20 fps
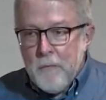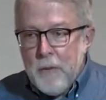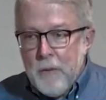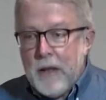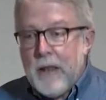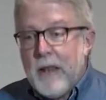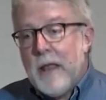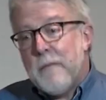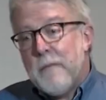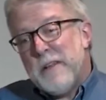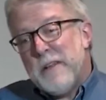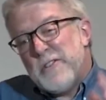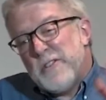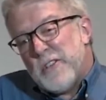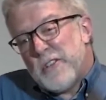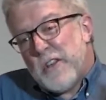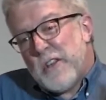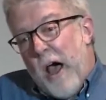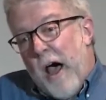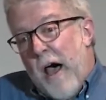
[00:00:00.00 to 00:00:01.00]
But let me
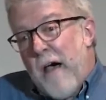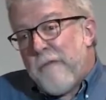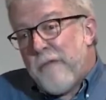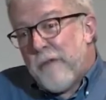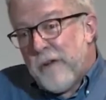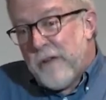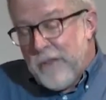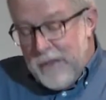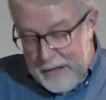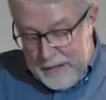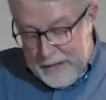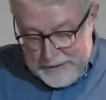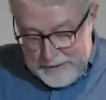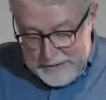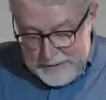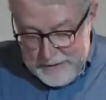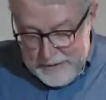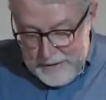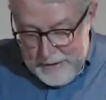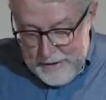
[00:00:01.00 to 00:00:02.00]
just offer
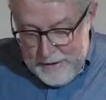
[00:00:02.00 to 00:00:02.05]
this.